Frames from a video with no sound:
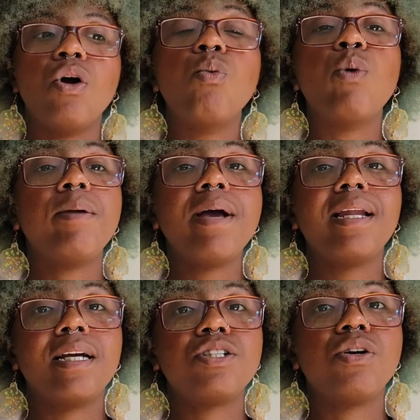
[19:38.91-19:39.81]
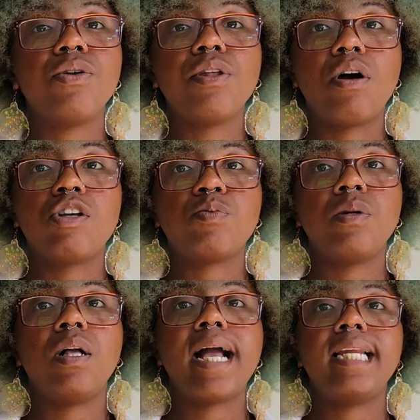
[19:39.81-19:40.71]
One man had to go to the
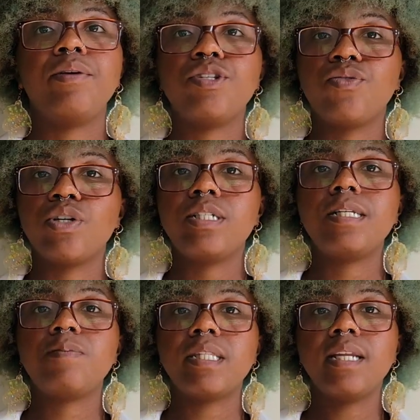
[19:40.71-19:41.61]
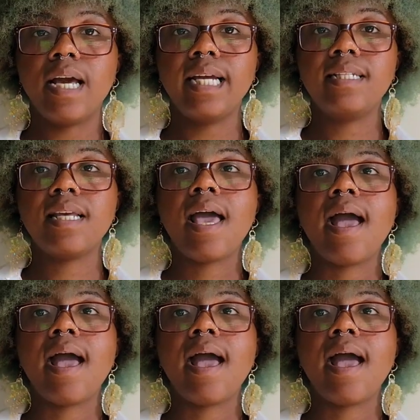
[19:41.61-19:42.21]
hospital and he was forced to spend the night,